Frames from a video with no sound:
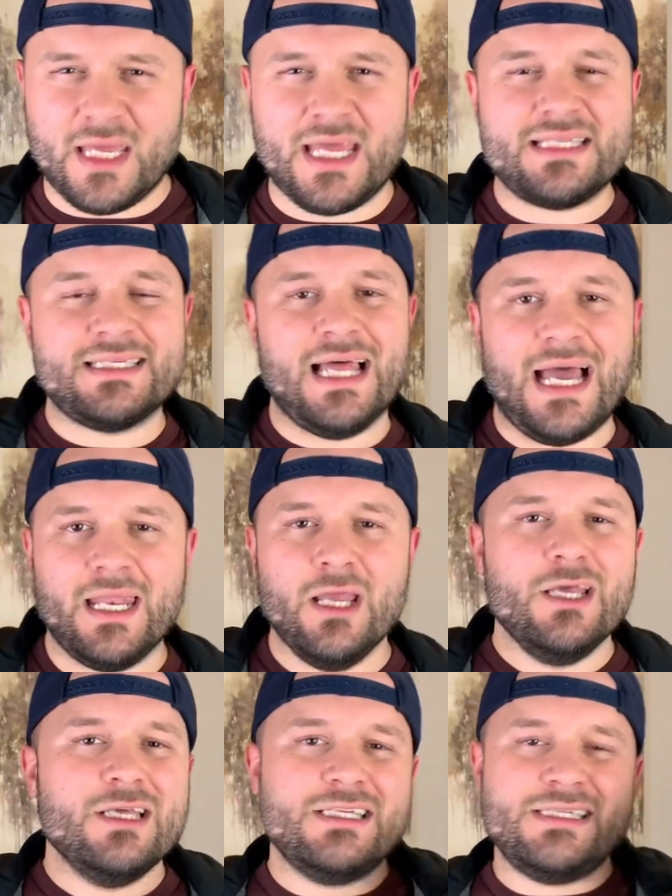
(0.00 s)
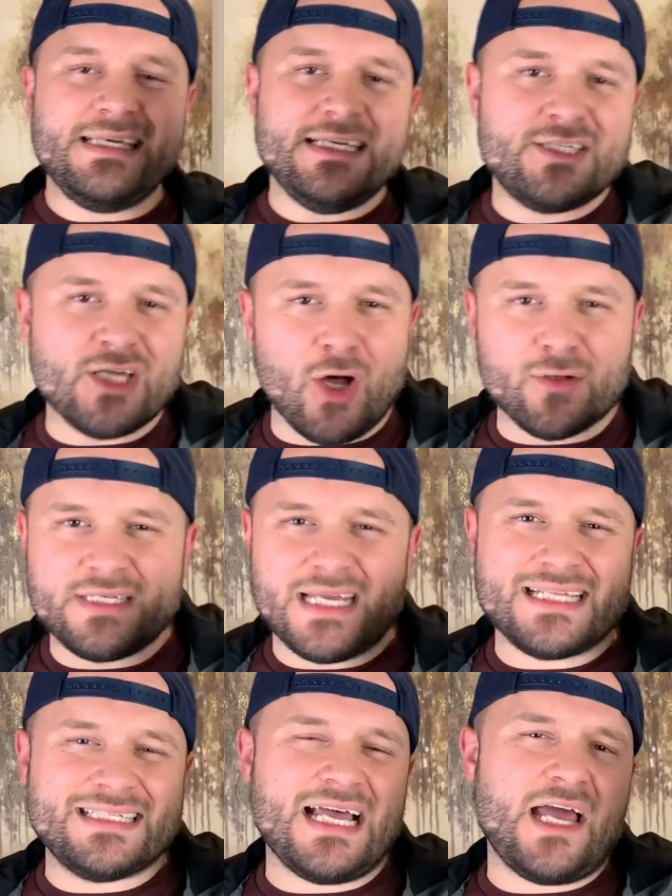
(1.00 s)
It's not sea salty,
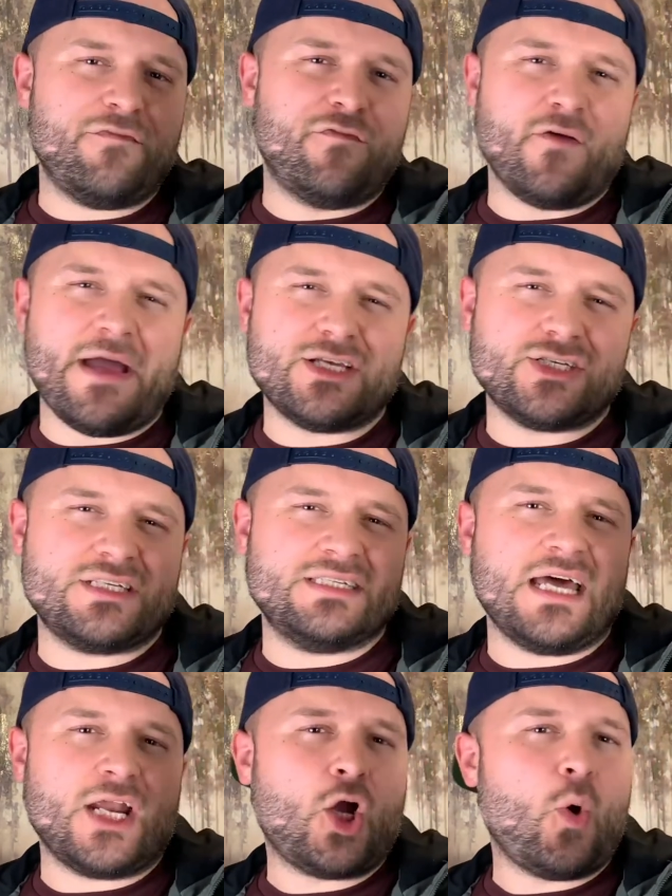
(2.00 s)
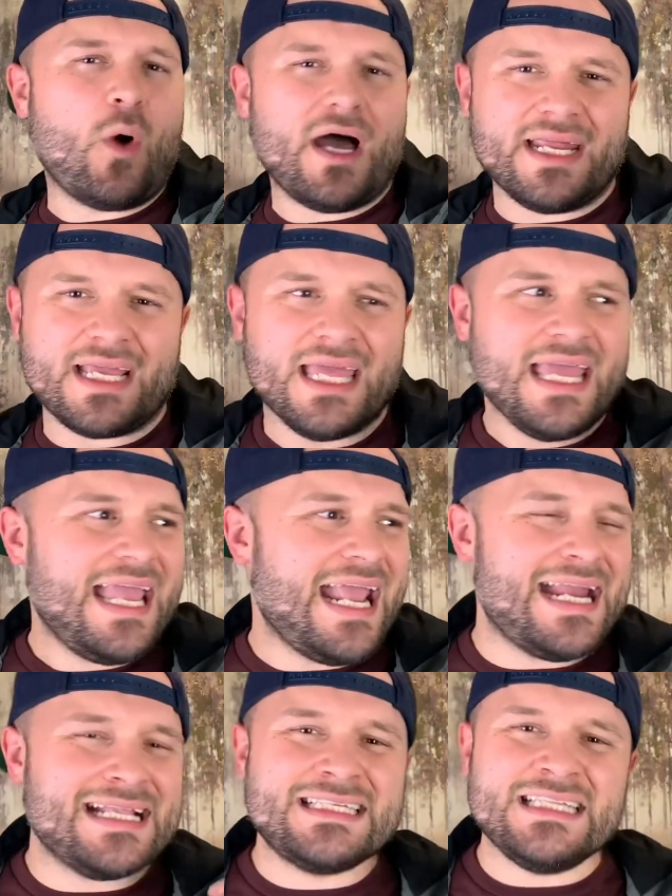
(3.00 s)
it's not fresh, it's not aquatic, and
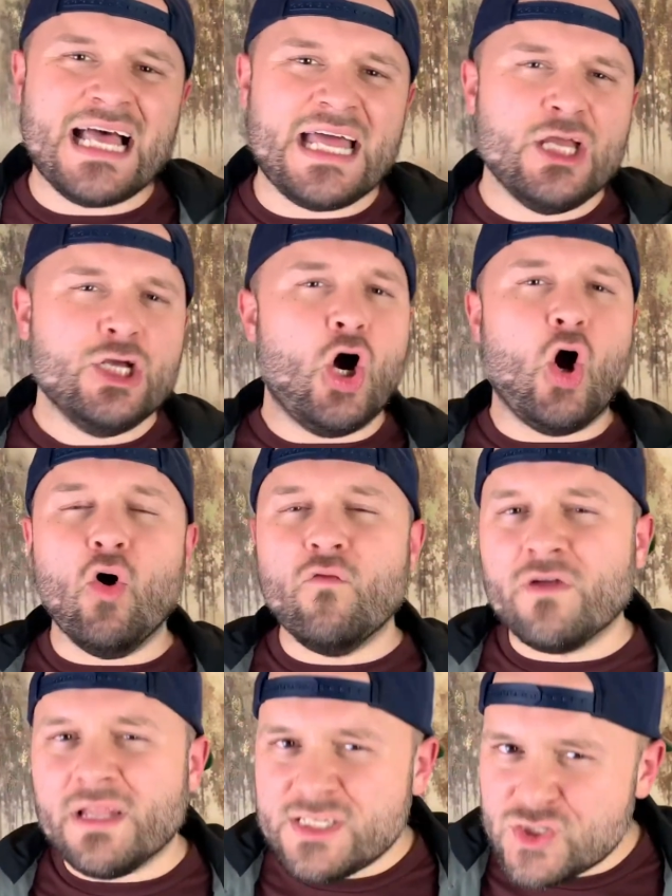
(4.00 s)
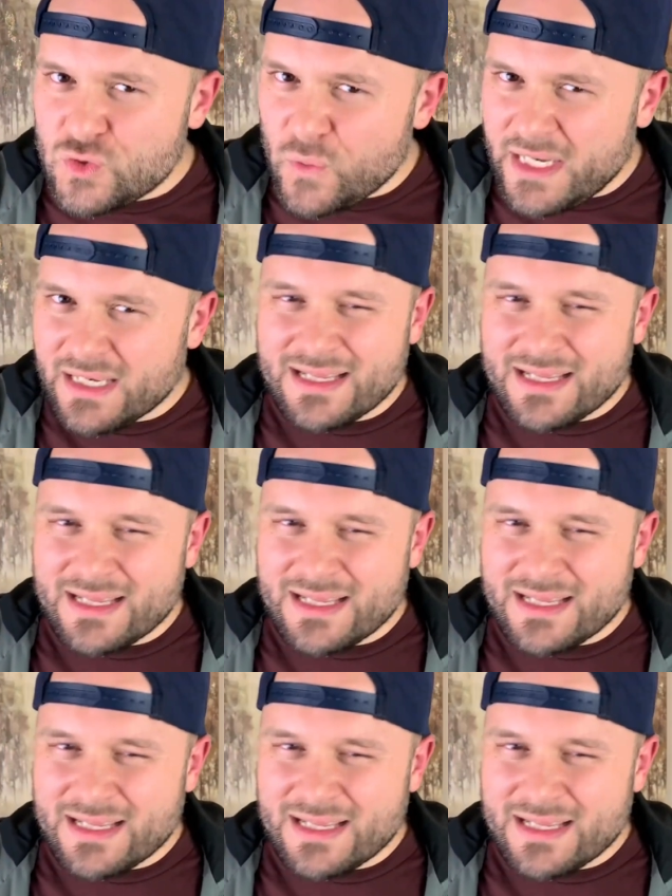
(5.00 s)
it's not overly sweet.